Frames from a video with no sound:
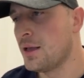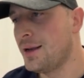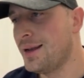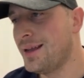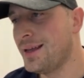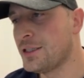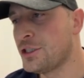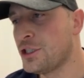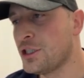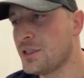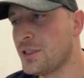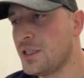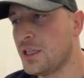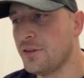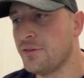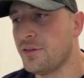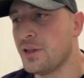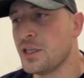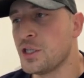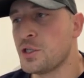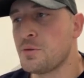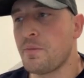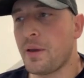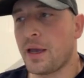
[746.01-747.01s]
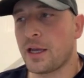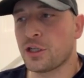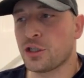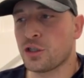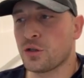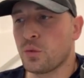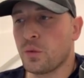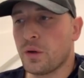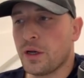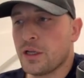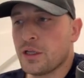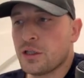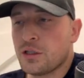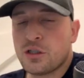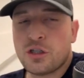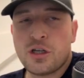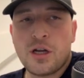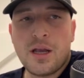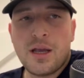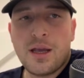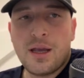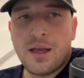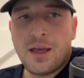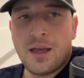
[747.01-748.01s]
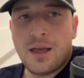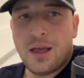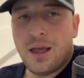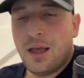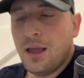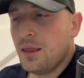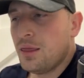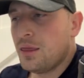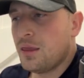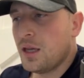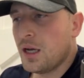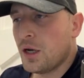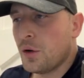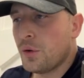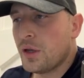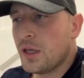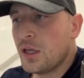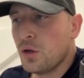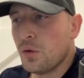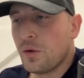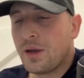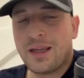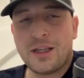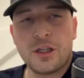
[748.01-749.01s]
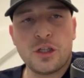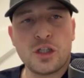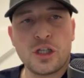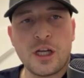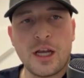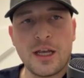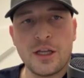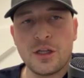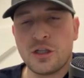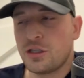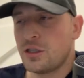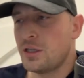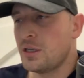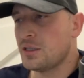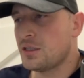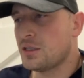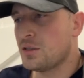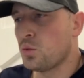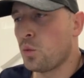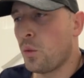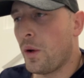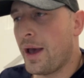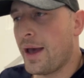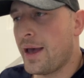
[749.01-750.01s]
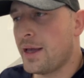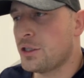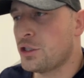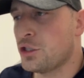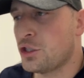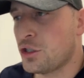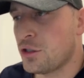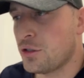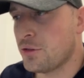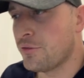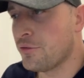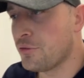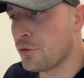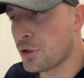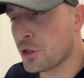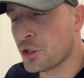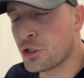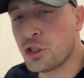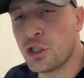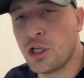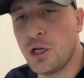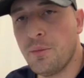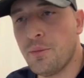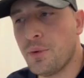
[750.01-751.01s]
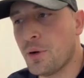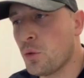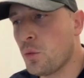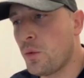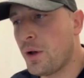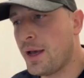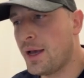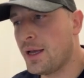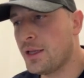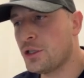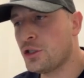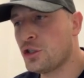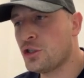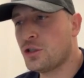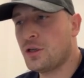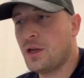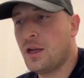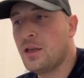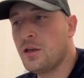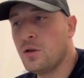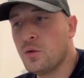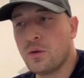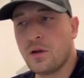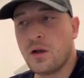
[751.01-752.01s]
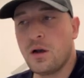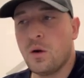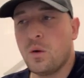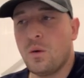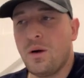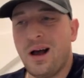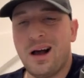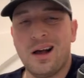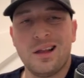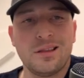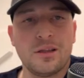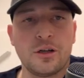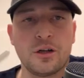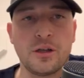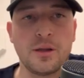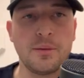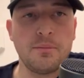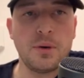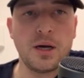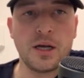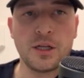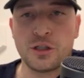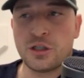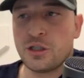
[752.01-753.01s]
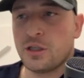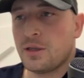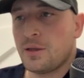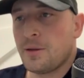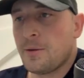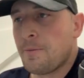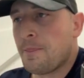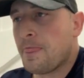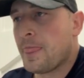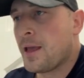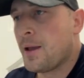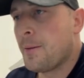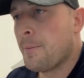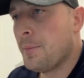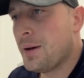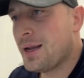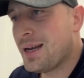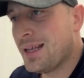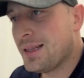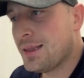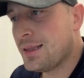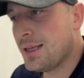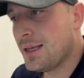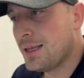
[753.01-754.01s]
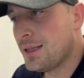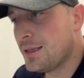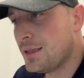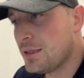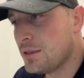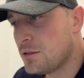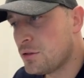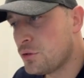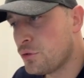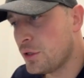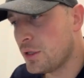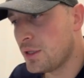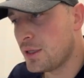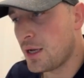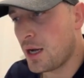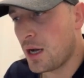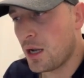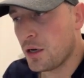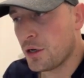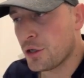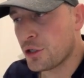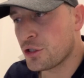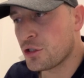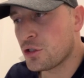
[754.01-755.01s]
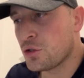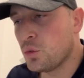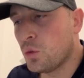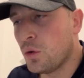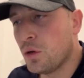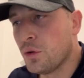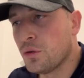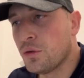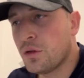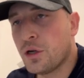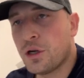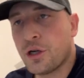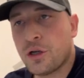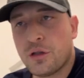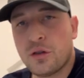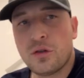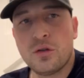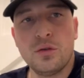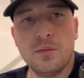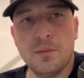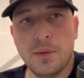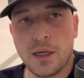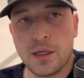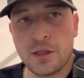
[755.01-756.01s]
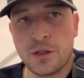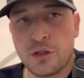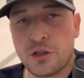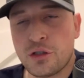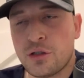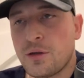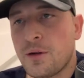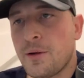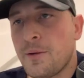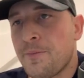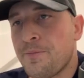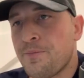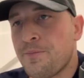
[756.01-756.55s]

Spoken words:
Let's just leave the inspection wedge. In theory, you can change this wedge for a cheaper wedge and you go under the budget, but I think this $3 won't hurt too much.